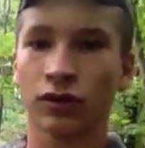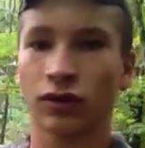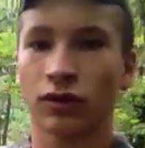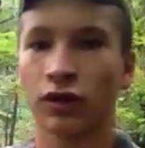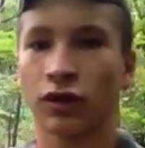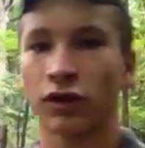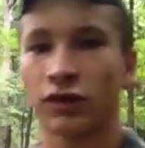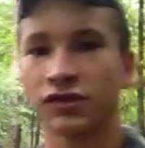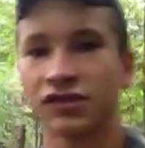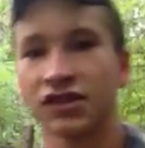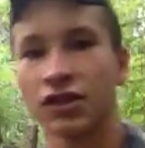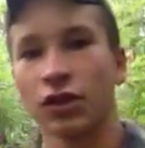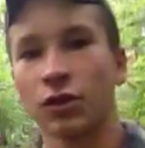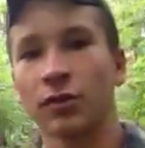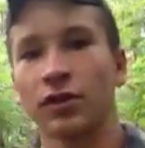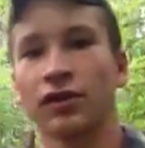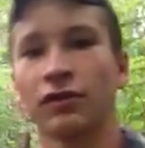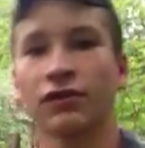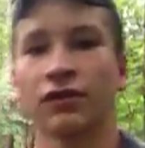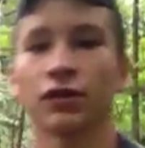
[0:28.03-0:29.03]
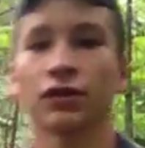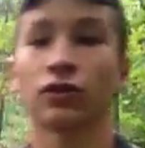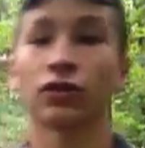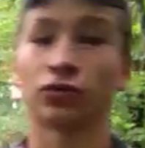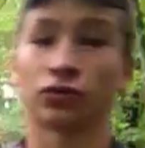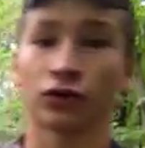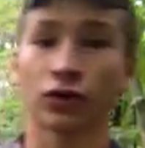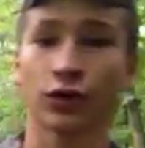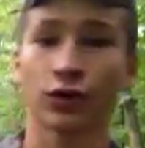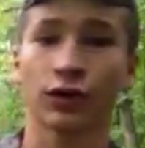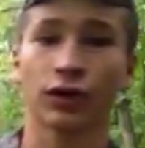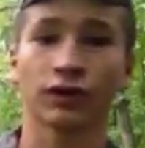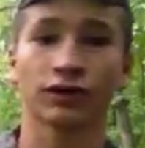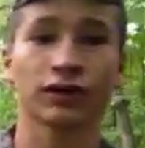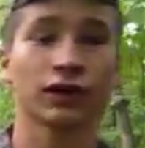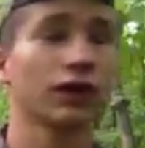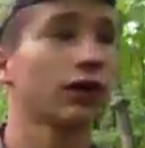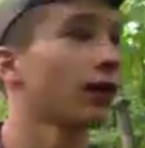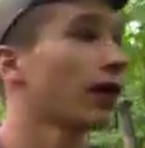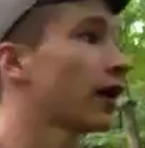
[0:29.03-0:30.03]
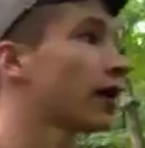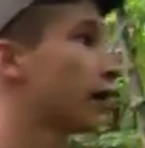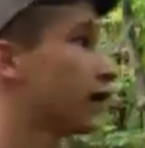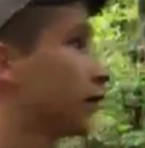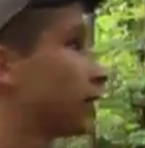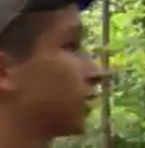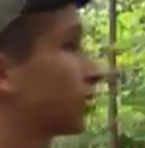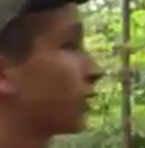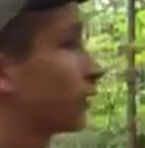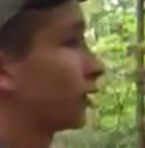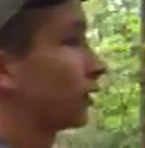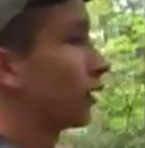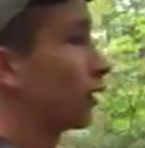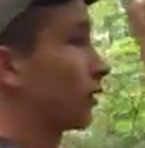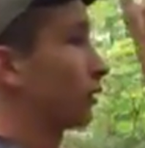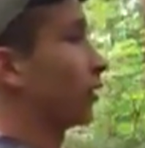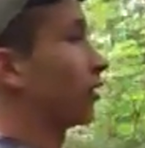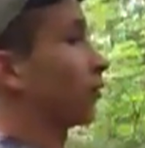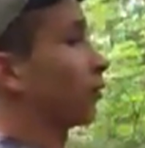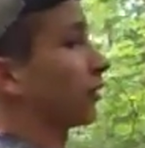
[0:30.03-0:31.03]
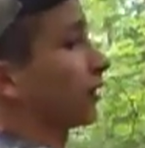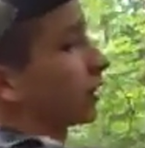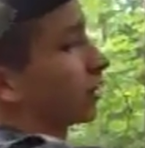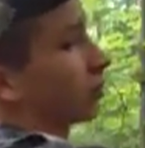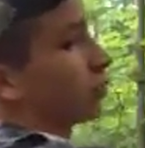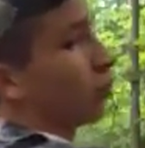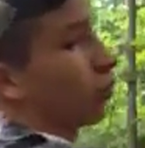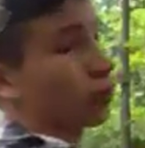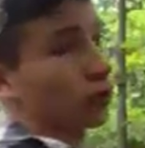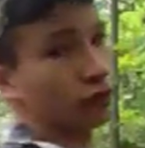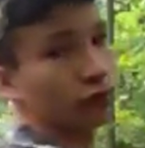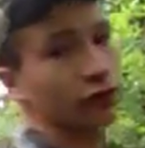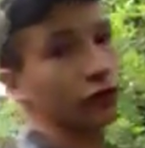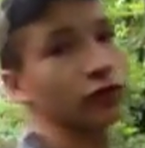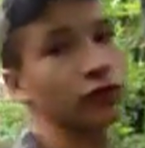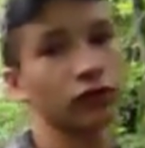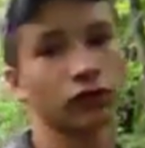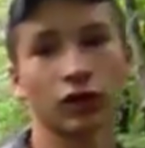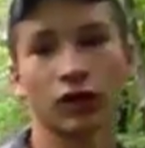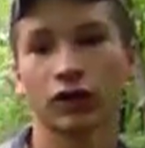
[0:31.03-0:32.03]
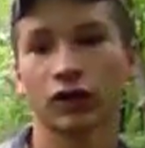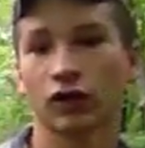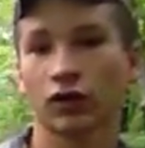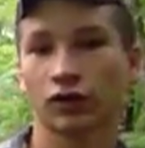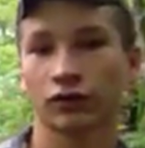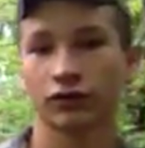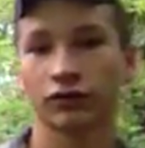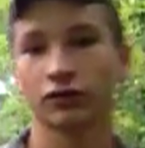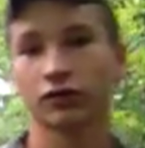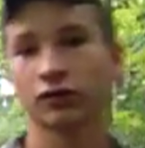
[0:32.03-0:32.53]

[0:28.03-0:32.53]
a CRP field and a road out that way, and then a big cornfield right off